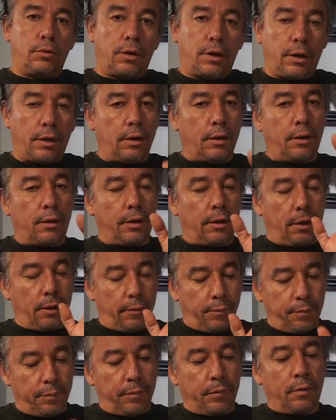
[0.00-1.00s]
get a
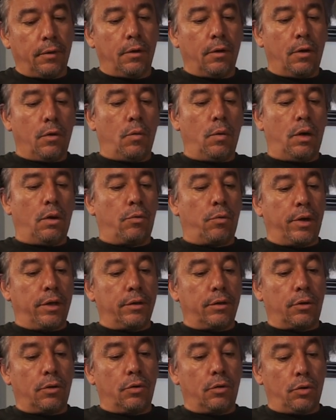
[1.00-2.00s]

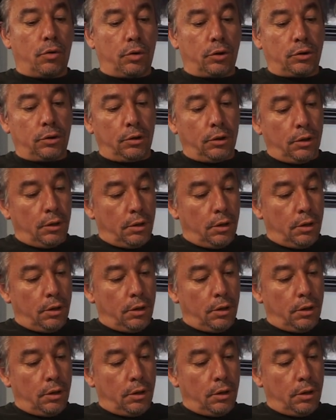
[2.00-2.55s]
well-rendered horse.